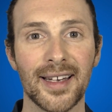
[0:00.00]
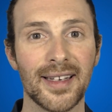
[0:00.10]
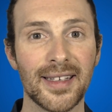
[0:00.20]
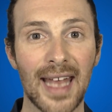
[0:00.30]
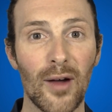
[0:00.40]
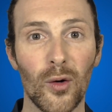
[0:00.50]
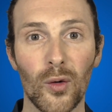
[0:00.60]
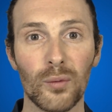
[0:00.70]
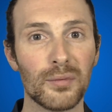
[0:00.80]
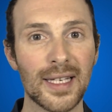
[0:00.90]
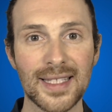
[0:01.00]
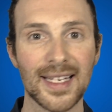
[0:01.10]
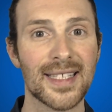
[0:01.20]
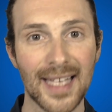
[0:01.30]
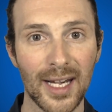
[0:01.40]
Now, let's
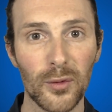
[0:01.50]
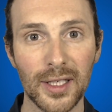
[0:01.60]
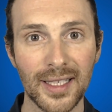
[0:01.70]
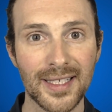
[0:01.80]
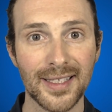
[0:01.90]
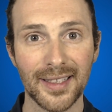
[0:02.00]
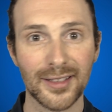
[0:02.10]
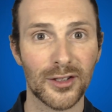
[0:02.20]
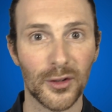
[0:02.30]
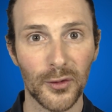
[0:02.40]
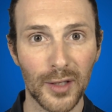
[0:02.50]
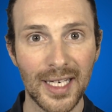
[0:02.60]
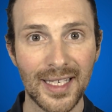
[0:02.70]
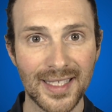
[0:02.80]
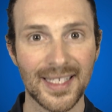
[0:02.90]
get started with these
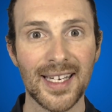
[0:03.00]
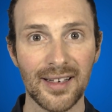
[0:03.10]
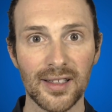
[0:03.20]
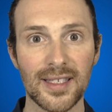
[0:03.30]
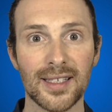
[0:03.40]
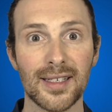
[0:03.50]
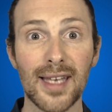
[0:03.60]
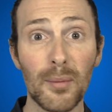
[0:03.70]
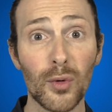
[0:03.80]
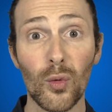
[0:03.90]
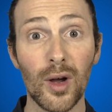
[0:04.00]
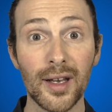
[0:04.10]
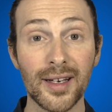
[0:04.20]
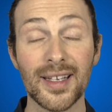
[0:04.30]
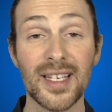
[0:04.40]
three skills. Number
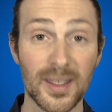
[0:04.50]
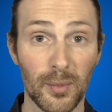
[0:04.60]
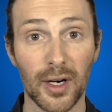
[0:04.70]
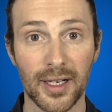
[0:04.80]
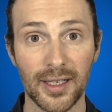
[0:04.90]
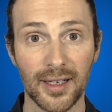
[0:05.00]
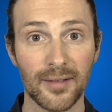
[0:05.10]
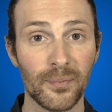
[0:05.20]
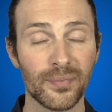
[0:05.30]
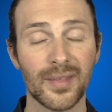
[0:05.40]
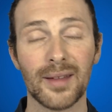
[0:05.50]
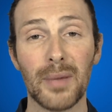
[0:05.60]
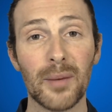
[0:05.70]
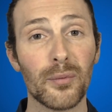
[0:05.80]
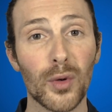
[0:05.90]
one is marketing.
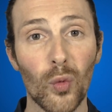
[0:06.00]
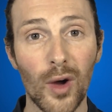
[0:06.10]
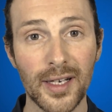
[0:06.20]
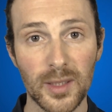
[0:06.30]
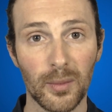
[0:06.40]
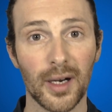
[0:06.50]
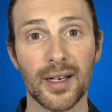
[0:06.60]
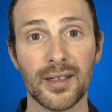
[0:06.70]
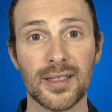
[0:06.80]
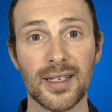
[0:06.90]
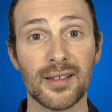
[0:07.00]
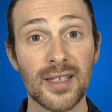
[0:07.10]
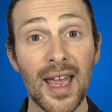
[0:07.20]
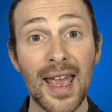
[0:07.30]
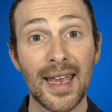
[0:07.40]
Number one is marketing skills.
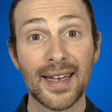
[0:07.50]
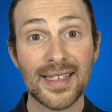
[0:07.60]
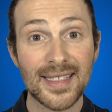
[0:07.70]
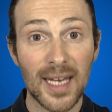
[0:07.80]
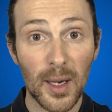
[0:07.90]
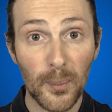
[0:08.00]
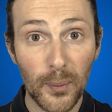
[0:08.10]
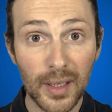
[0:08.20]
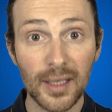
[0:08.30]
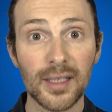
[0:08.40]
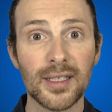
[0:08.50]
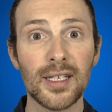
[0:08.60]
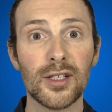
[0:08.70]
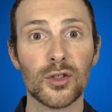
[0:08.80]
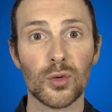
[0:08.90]
Is the
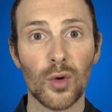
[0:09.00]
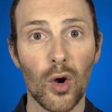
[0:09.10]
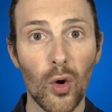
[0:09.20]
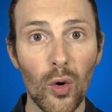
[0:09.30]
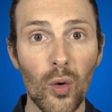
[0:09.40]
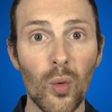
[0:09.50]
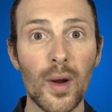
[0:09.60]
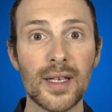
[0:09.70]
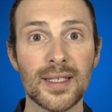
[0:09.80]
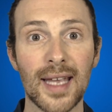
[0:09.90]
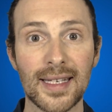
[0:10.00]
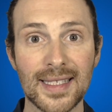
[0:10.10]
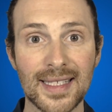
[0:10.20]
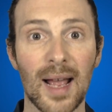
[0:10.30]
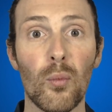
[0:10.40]
ability to always get
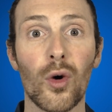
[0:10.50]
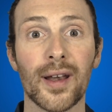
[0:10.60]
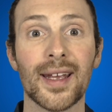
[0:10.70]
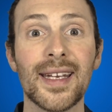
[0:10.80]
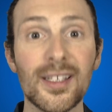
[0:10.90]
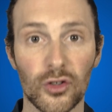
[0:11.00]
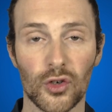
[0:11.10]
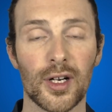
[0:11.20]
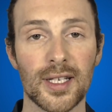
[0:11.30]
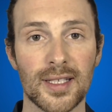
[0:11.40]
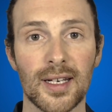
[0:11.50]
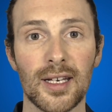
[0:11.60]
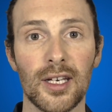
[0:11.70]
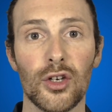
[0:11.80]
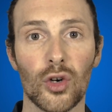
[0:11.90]
someone interested
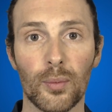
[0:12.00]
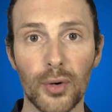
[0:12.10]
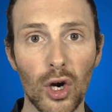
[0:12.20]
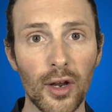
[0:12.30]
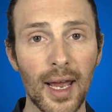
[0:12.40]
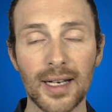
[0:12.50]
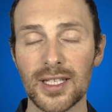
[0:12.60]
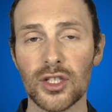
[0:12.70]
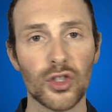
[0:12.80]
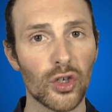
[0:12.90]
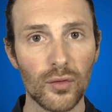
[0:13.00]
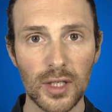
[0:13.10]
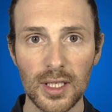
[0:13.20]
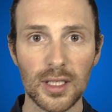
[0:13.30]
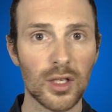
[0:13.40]
in your product,
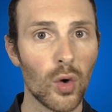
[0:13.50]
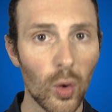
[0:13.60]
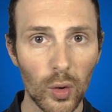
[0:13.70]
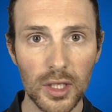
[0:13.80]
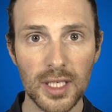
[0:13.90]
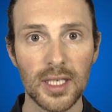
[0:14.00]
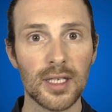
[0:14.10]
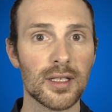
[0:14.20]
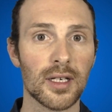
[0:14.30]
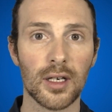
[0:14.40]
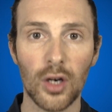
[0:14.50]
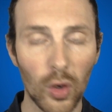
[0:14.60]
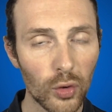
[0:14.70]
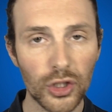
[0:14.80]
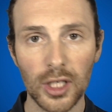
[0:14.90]
services, courses,
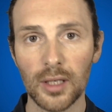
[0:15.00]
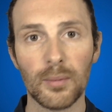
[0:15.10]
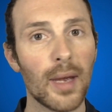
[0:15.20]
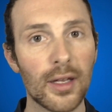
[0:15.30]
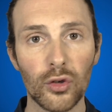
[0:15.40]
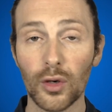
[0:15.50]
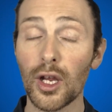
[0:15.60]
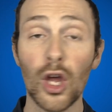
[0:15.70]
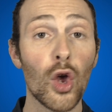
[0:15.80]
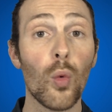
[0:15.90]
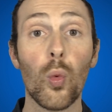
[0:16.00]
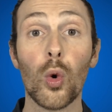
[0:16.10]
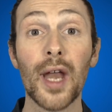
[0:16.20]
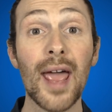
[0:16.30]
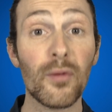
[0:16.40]
coaching, mentoring,
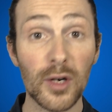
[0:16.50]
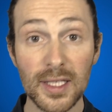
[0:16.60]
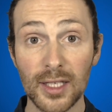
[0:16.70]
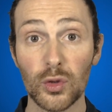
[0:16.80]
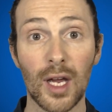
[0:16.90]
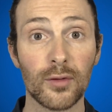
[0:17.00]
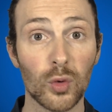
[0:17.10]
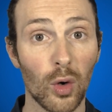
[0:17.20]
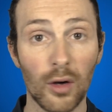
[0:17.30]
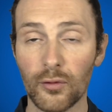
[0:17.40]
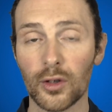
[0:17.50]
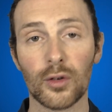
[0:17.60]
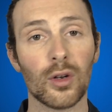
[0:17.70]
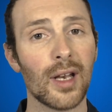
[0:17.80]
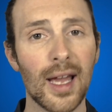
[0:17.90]
whatever it is that you have to offer,
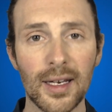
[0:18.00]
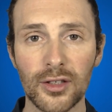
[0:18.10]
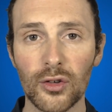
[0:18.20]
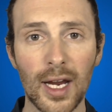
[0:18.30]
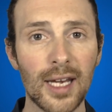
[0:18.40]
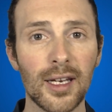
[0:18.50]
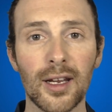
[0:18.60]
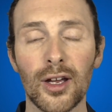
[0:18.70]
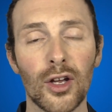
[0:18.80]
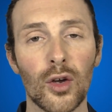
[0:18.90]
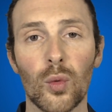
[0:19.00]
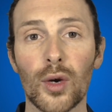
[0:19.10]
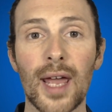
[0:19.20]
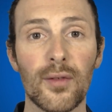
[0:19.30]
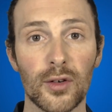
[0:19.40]
online training,
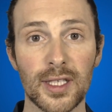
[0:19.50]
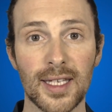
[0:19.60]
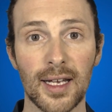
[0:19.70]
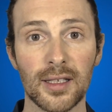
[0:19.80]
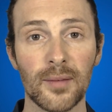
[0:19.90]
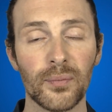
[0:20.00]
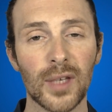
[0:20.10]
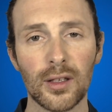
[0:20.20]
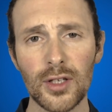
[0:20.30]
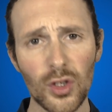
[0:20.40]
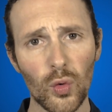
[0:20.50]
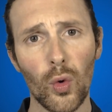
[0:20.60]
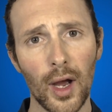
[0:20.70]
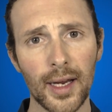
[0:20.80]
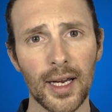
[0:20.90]
whatever is that. And the reason
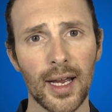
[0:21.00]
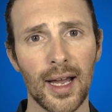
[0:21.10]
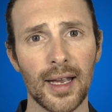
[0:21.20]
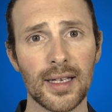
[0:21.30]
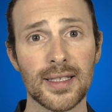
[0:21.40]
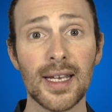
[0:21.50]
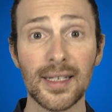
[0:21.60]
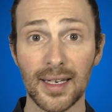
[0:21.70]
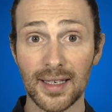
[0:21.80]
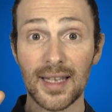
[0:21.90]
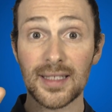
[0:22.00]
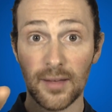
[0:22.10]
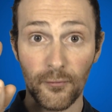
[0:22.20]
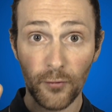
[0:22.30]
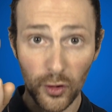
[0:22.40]
why I say that is the
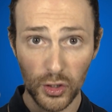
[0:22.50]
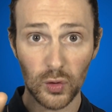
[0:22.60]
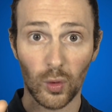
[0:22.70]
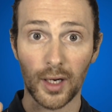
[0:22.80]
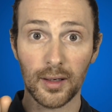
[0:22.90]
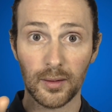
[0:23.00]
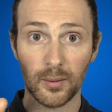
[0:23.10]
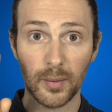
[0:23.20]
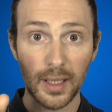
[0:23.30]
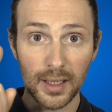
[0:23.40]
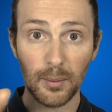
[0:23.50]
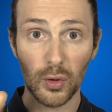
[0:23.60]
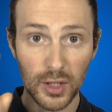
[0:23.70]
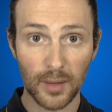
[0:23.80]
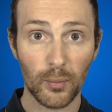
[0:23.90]
first one being the
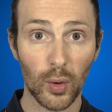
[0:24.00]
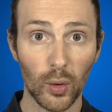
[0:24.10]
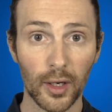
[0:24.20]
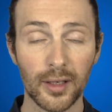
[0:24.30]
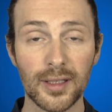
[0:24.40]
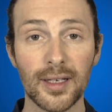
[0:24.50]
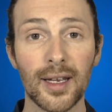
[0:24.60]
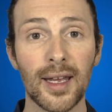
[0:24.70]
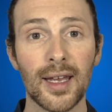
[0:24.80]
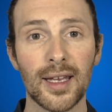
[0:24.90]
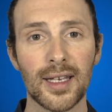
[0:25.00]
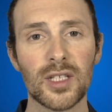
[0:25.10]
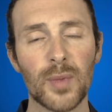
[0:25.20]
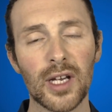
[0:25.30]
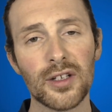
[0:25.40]
most important is
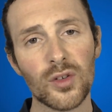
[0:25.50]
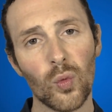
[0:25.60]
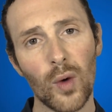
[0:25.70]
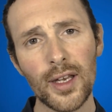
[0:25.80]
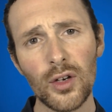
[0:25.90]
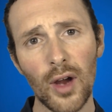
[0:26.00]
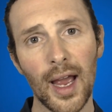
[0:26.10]
because when you